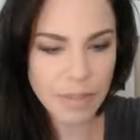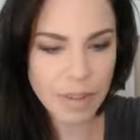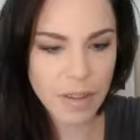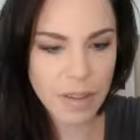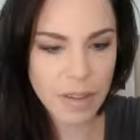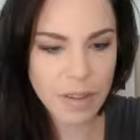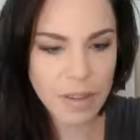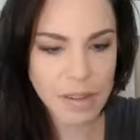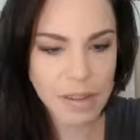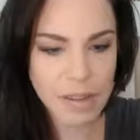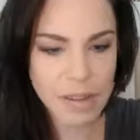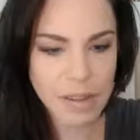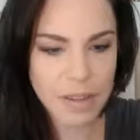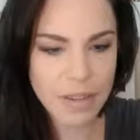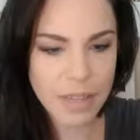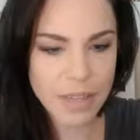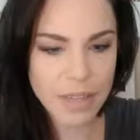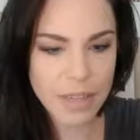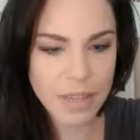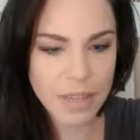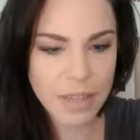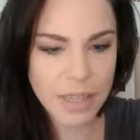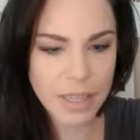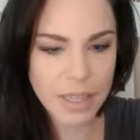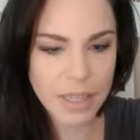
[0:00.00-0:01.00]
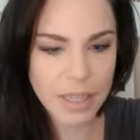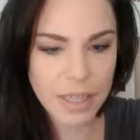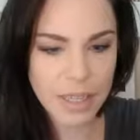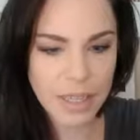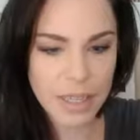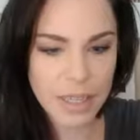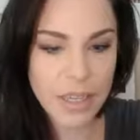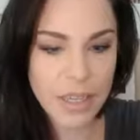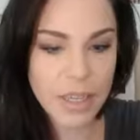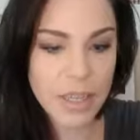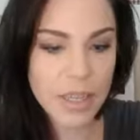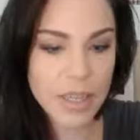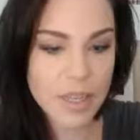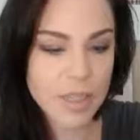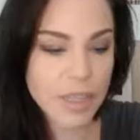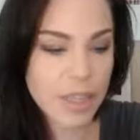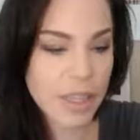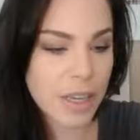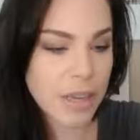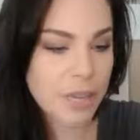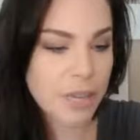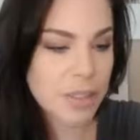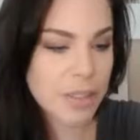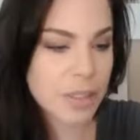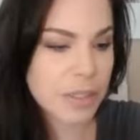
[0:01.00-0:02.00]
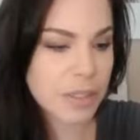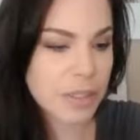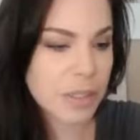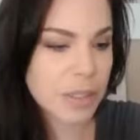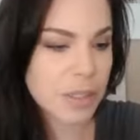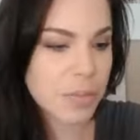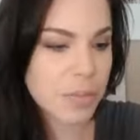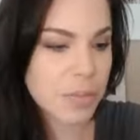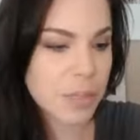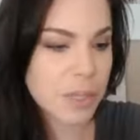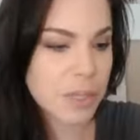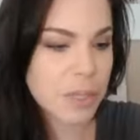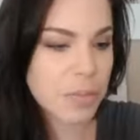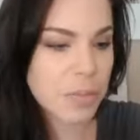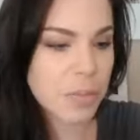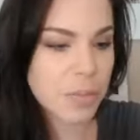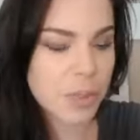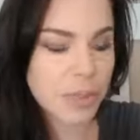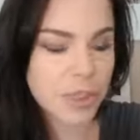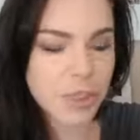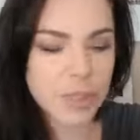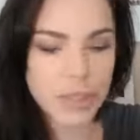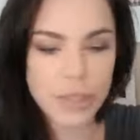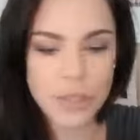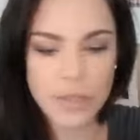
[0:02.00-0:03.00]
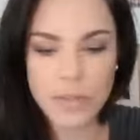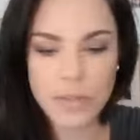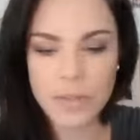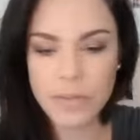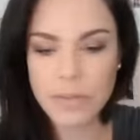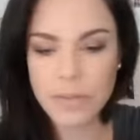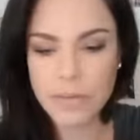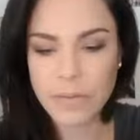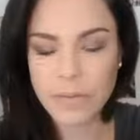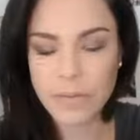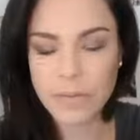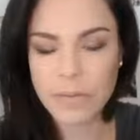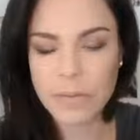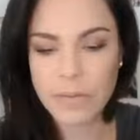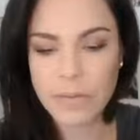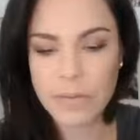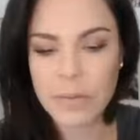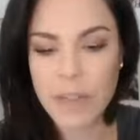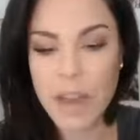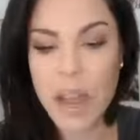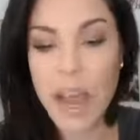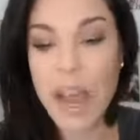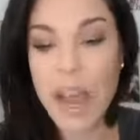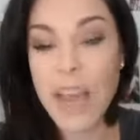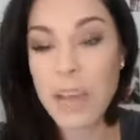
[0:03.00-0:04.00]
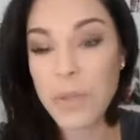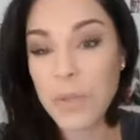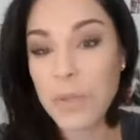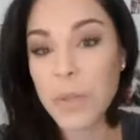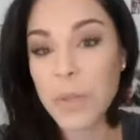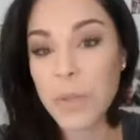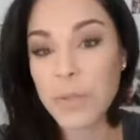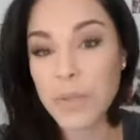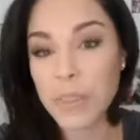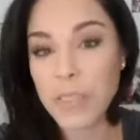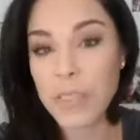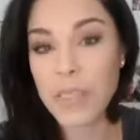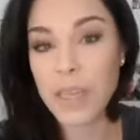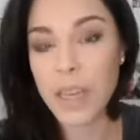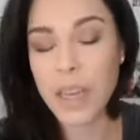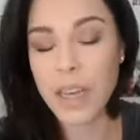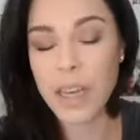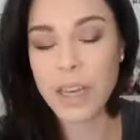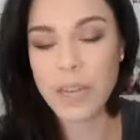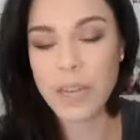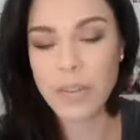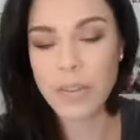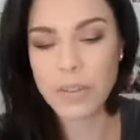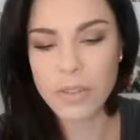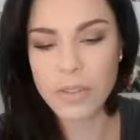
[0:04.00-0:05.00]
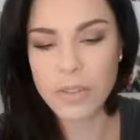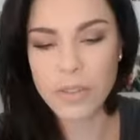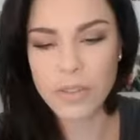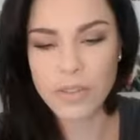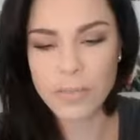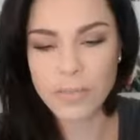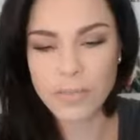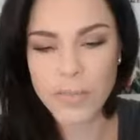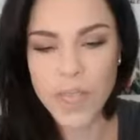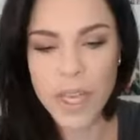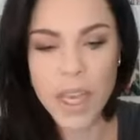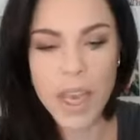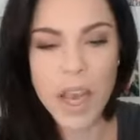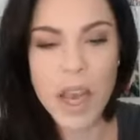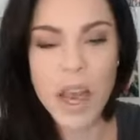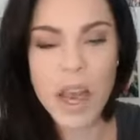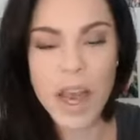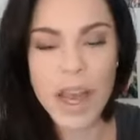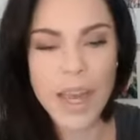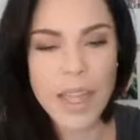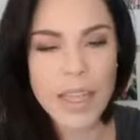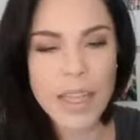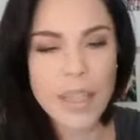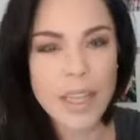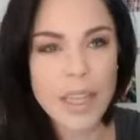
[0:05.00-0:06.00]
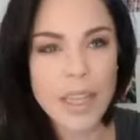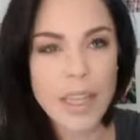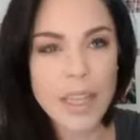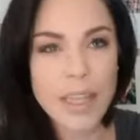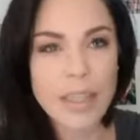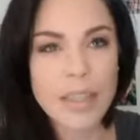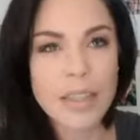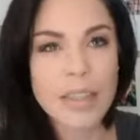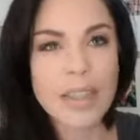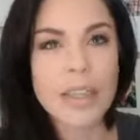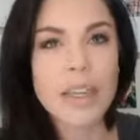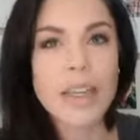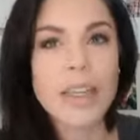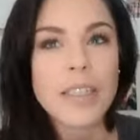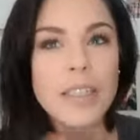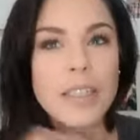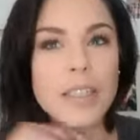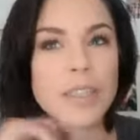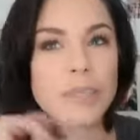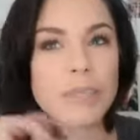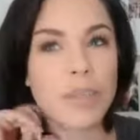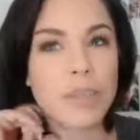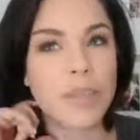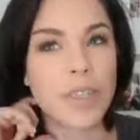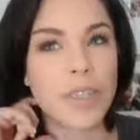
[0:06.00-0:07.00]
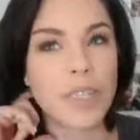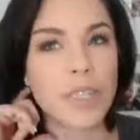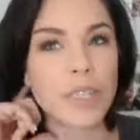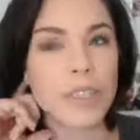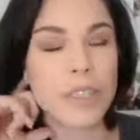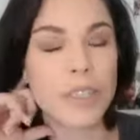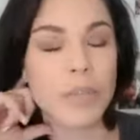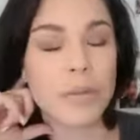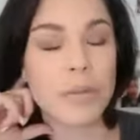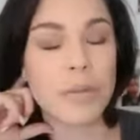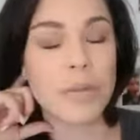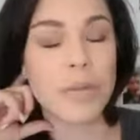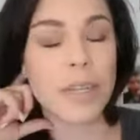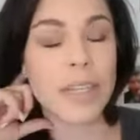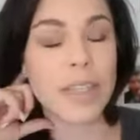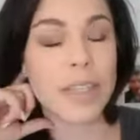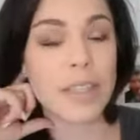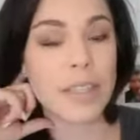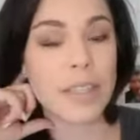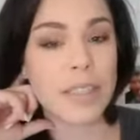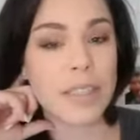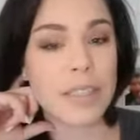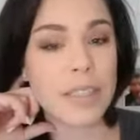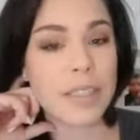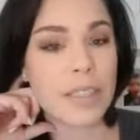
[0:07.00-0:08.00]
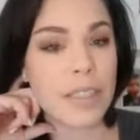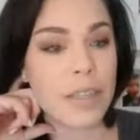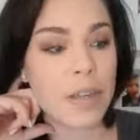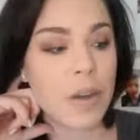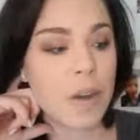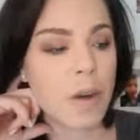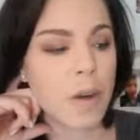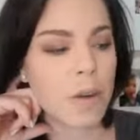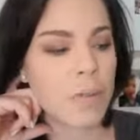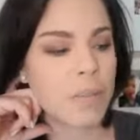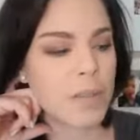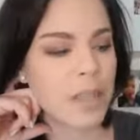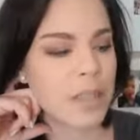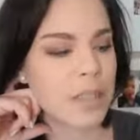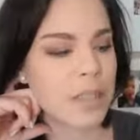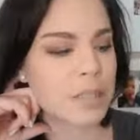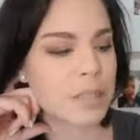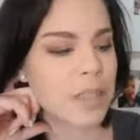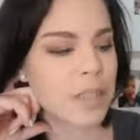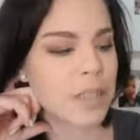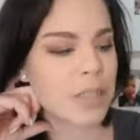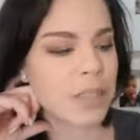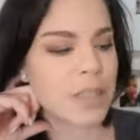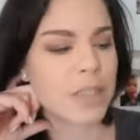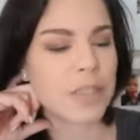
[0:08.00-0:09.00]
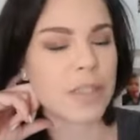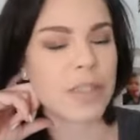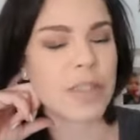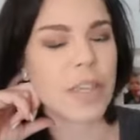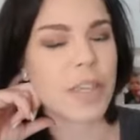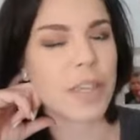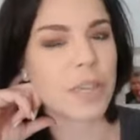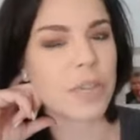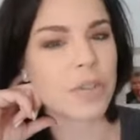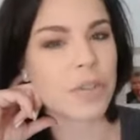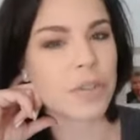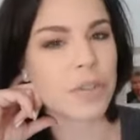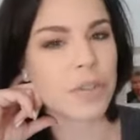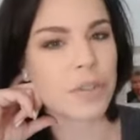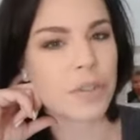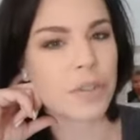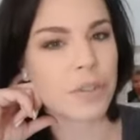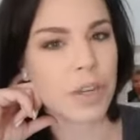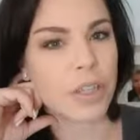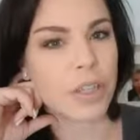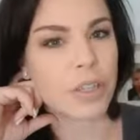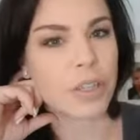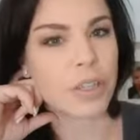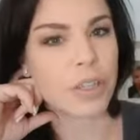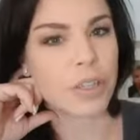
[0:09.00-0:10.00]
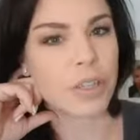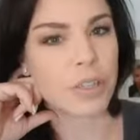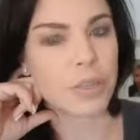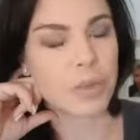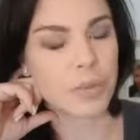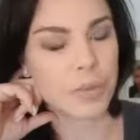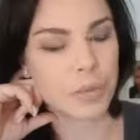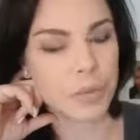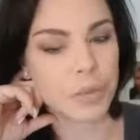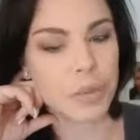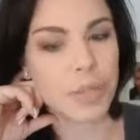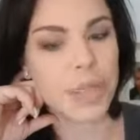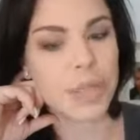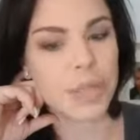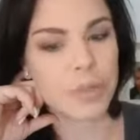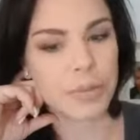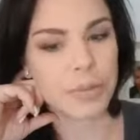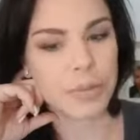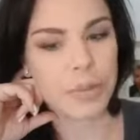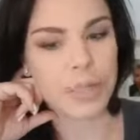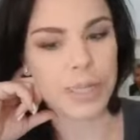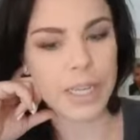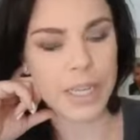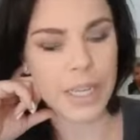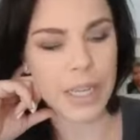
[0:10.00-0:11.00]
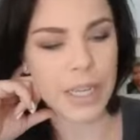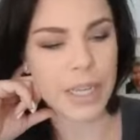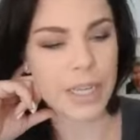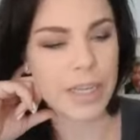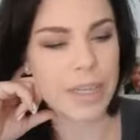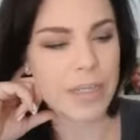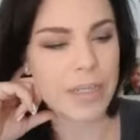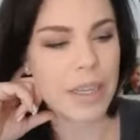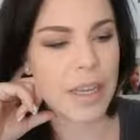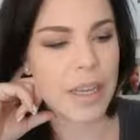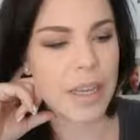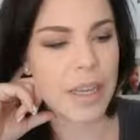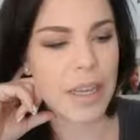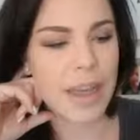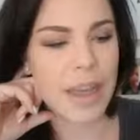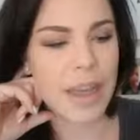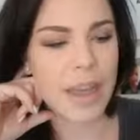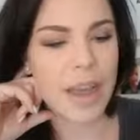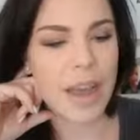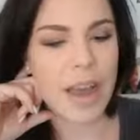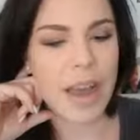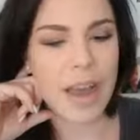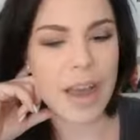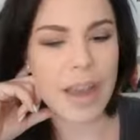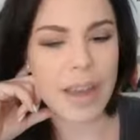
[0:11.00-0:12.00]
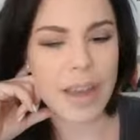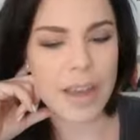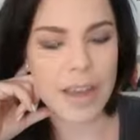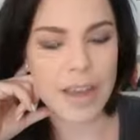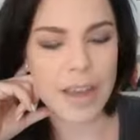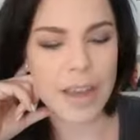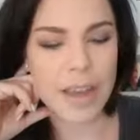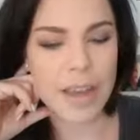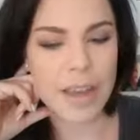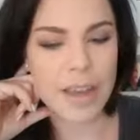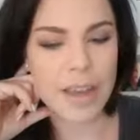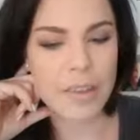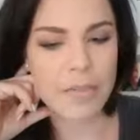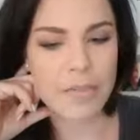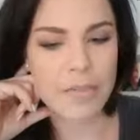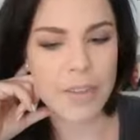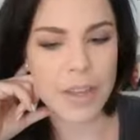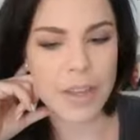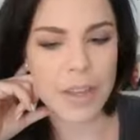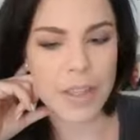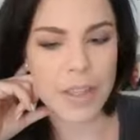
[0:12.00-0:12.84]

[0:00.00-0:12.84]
Let's see. So that was in a good price point too. I would move into that house. I like the idea of moving into an existing home. As much as like new construction is really, really nice, I feel